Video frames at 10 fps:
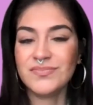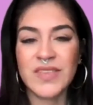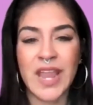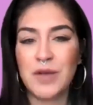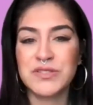
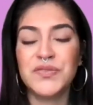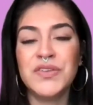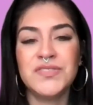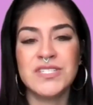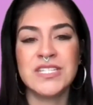I was
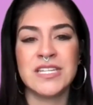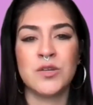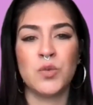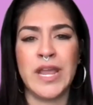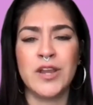15
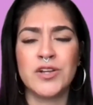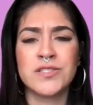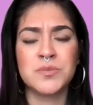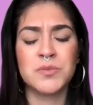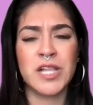when I heard
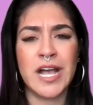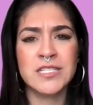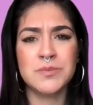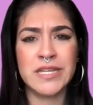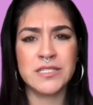some
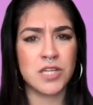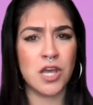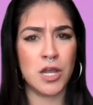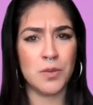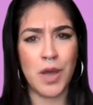classmates
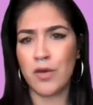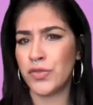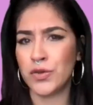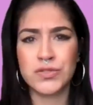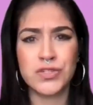talk about
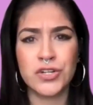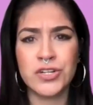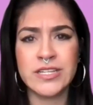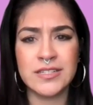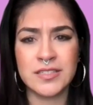those
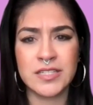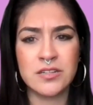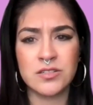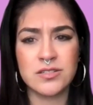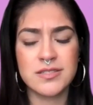dirty
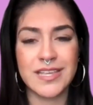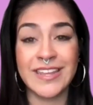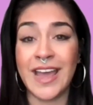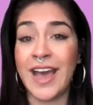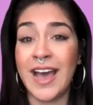illegals, and
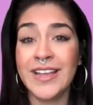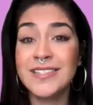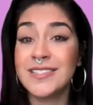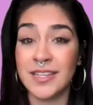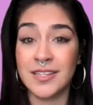I
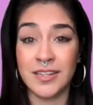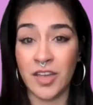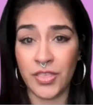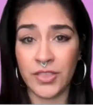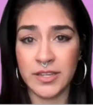said
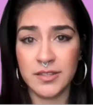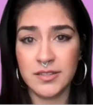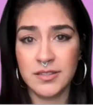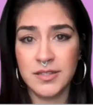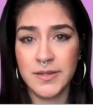nothing.
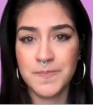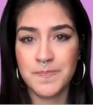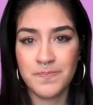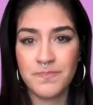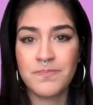
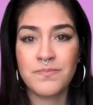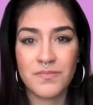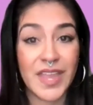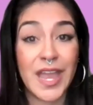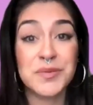
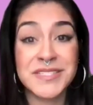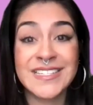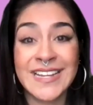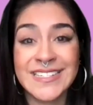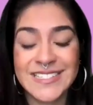I was
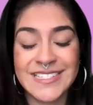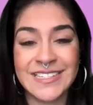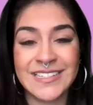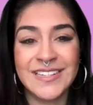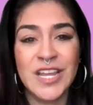
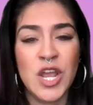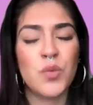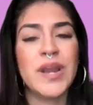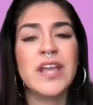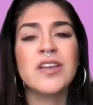19 when
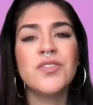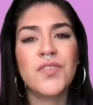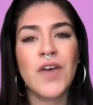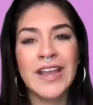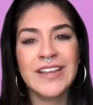I could
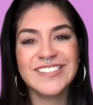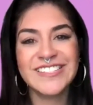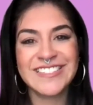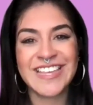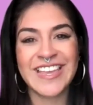finally
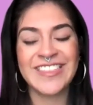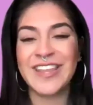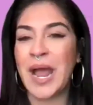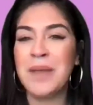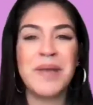say that
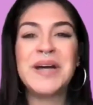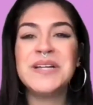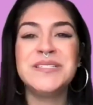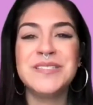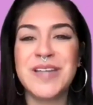I'm
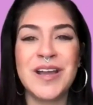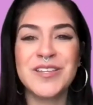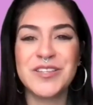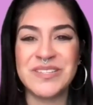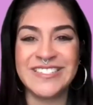
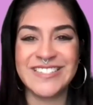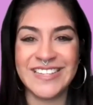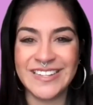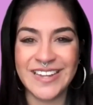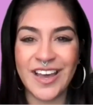undocumented
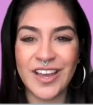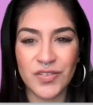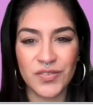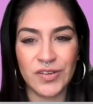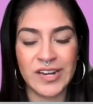and
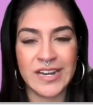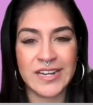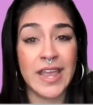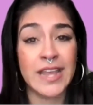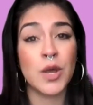unafraid
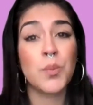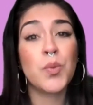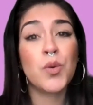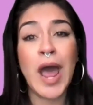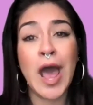and a
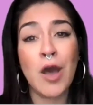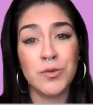proud